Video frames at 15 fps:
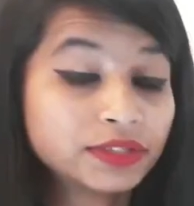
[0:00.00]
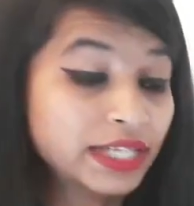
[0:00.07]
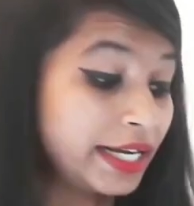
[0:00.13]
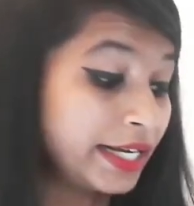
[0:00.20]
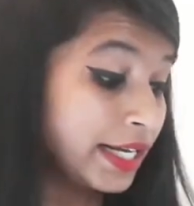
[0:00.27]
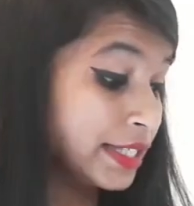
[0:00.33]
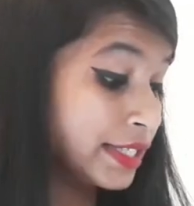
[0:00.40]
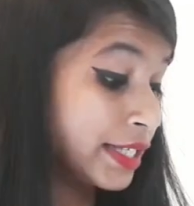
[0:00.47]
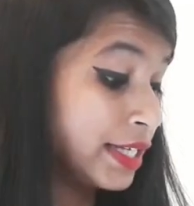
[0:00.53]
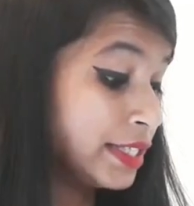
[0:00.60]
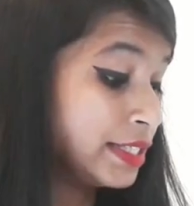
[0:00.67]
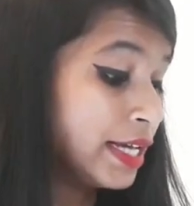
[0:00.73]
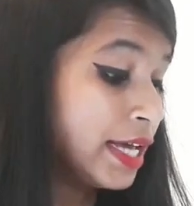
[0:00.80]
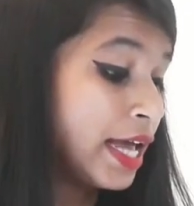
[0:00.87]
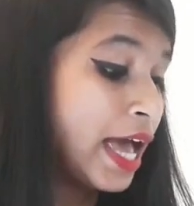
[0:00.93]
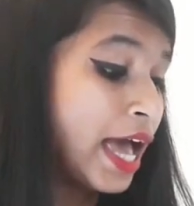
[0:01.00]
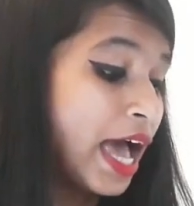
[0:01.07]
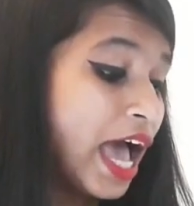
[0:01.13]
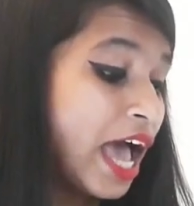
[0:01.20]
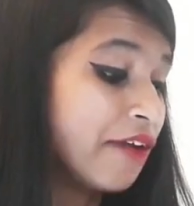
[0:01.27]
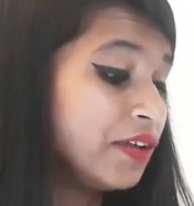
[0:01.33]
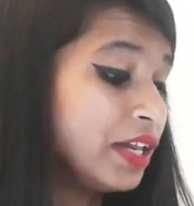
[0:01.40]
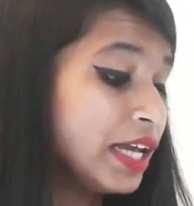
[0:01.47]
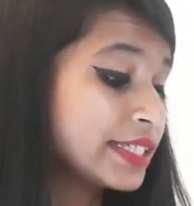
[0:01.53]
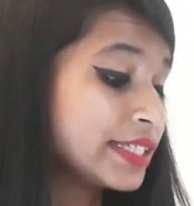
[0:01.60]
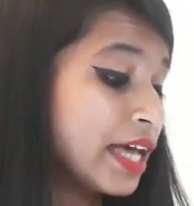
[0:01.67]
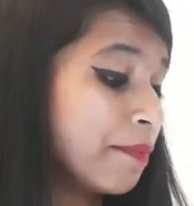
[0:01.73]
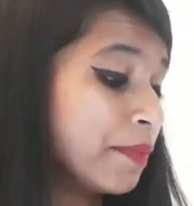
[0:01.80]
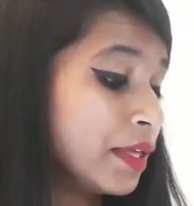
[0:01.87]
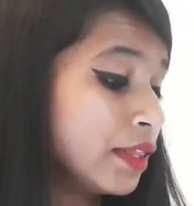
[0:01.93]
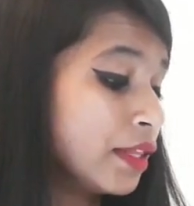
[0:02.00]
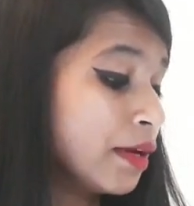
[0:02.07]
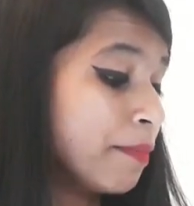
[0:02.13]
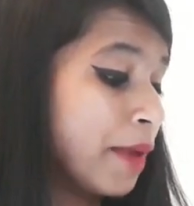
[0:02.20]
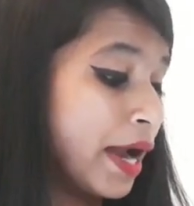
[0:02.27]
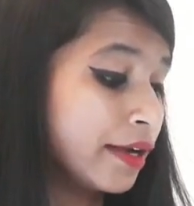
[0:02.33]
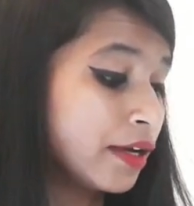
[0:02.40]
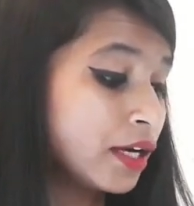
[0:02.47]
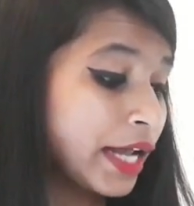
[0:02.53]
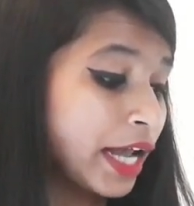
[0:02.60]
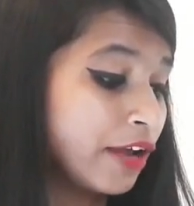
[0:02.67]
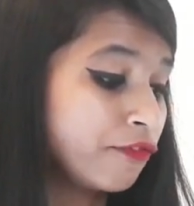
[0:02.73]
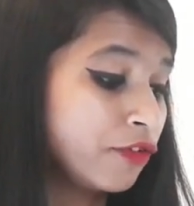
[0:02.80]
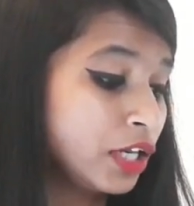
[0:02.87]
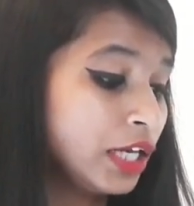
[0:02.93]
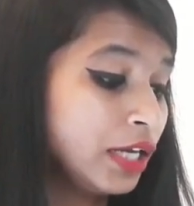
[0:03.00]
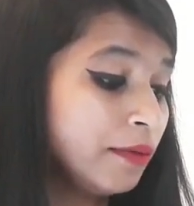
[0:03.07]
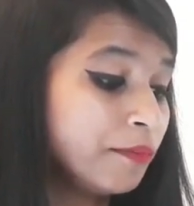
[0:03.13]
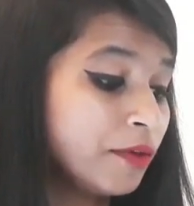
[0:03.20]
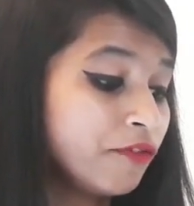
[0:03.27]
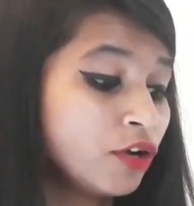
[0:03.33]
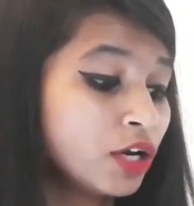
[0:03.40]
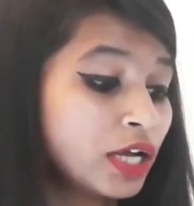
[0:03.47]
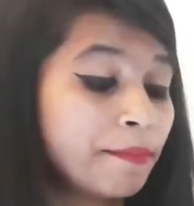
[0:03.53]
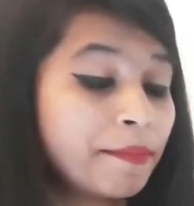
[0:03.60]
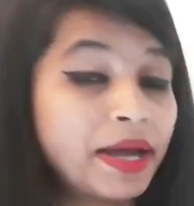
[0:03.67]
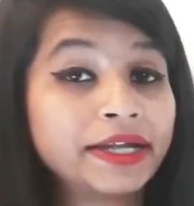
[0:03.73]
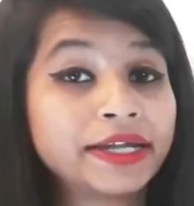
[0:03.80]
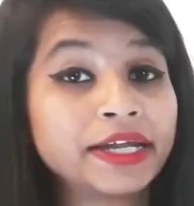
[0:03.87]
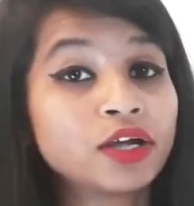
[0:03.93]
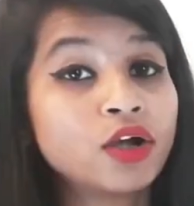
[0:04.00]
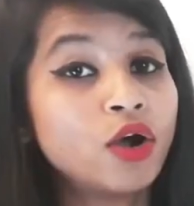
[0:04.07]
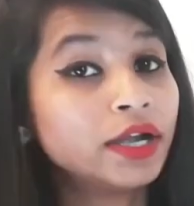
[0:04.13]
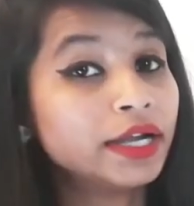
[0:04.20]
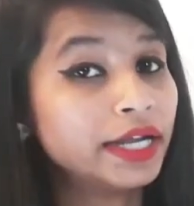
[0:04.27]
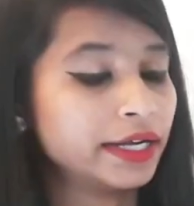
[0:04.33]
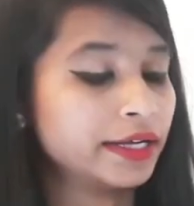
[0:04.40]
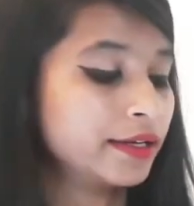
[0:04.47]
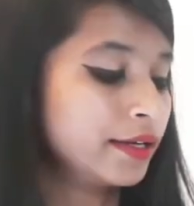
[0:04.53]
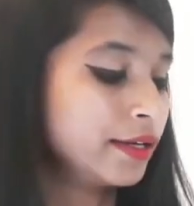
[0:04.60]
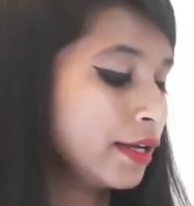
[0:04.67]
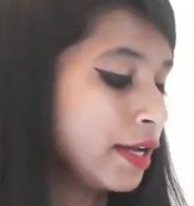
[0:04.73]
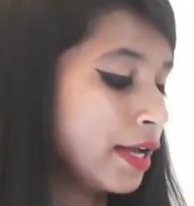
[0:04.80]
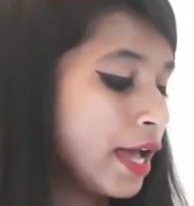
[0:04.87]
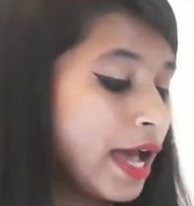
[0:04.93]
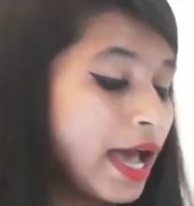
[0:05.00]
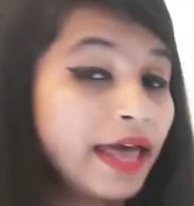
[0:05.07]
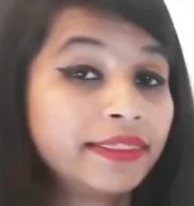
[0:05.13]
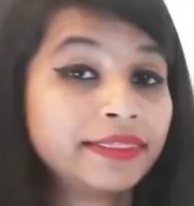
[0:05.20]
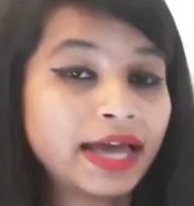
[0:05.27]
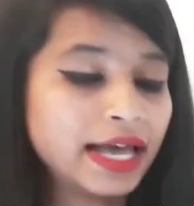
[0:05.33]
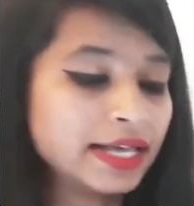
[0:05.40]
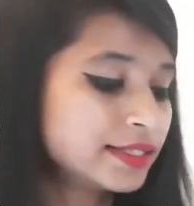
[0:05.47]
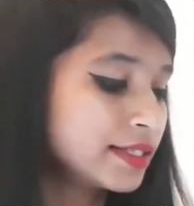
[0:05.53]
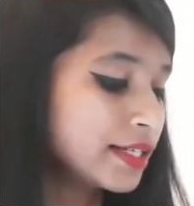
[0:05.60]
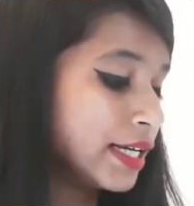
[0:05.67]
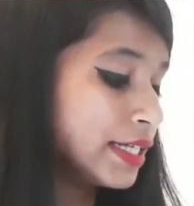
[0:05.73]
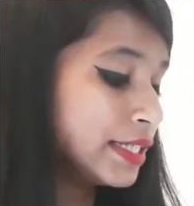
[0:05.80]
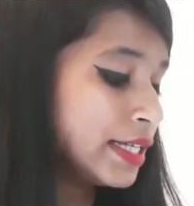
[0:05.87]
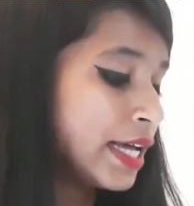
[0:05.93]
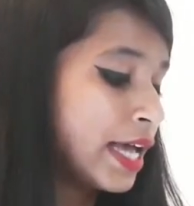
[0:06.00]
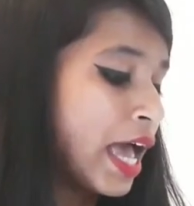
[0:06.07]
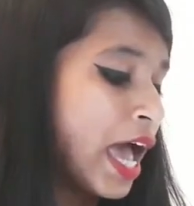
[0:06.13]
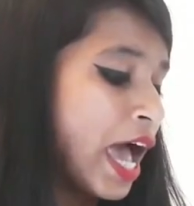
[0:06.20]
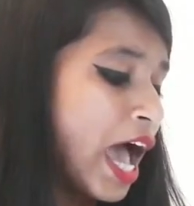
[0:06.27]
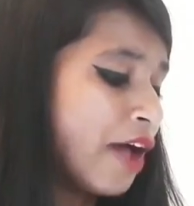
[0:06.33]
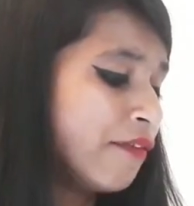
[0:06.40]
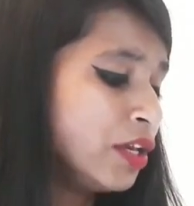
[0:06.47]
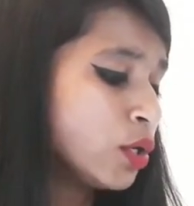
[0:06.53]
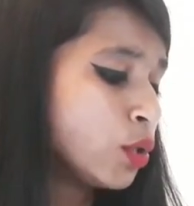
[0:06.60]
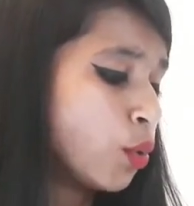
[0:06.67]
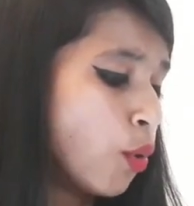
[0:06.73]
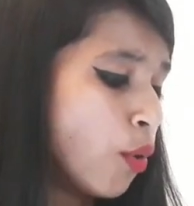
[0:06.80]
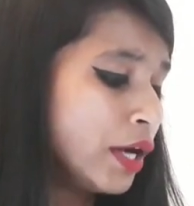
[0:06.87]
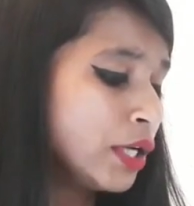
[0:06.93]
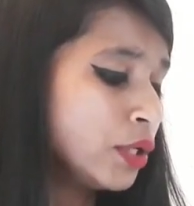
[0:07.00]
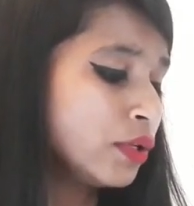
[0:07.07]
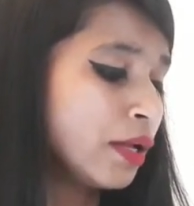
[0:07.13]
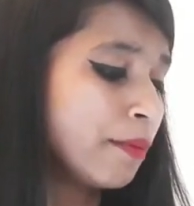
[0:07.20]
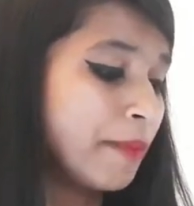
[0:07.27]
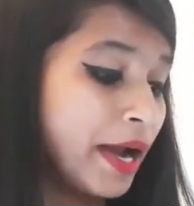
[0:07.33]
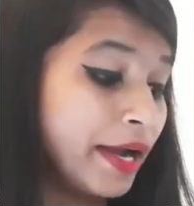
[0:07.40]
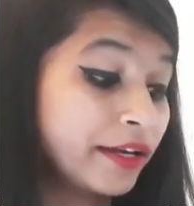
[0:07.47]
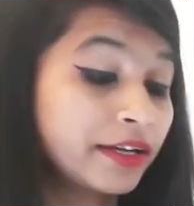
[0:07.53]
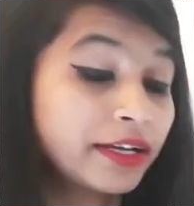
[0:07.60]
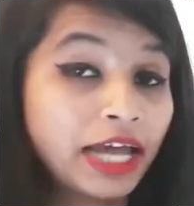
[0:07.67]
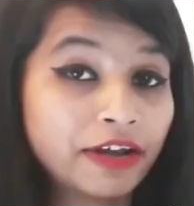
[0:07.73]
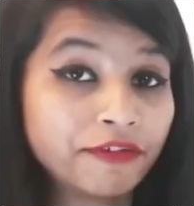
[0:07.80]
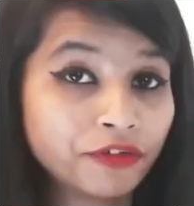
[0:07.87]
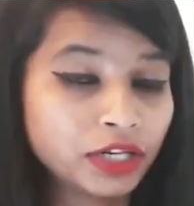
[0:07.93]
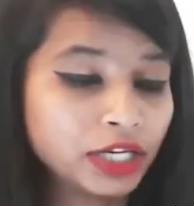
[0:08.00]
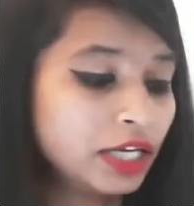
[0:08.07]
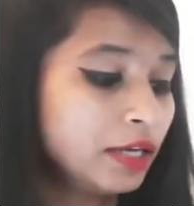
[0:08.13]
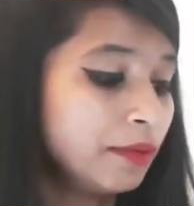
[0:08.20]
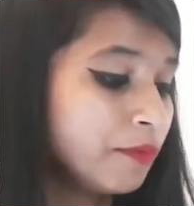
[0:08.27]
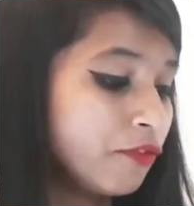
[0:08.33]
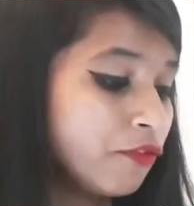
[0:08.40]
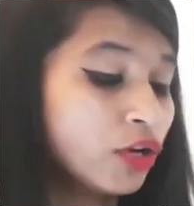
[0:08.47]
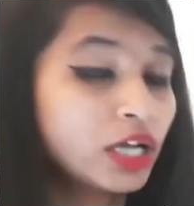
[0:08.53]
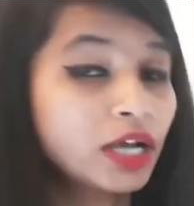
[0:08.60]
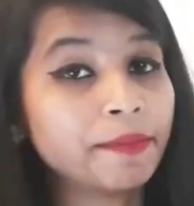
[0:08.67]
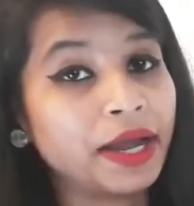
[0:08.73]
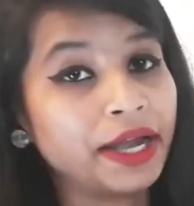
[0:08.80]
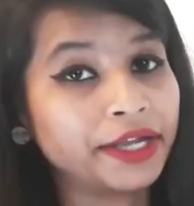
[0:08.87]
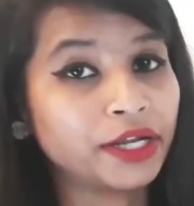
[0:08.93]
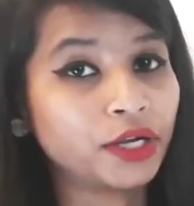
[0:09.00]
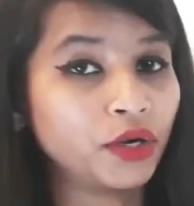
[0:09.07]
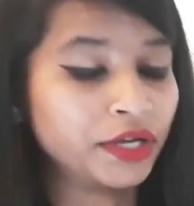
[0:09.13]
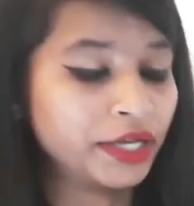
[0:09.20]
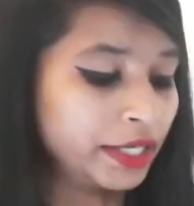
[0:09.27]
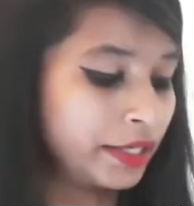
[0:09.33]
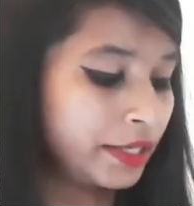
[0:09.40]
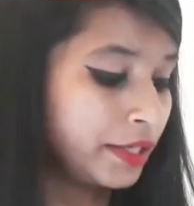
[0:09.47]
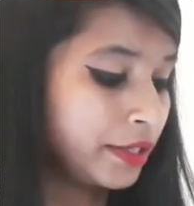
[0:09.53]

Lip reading: sentence is, I will examine the matter carefully before commenting on it. And the answer is, I will go into the matter carefully before commenting on it.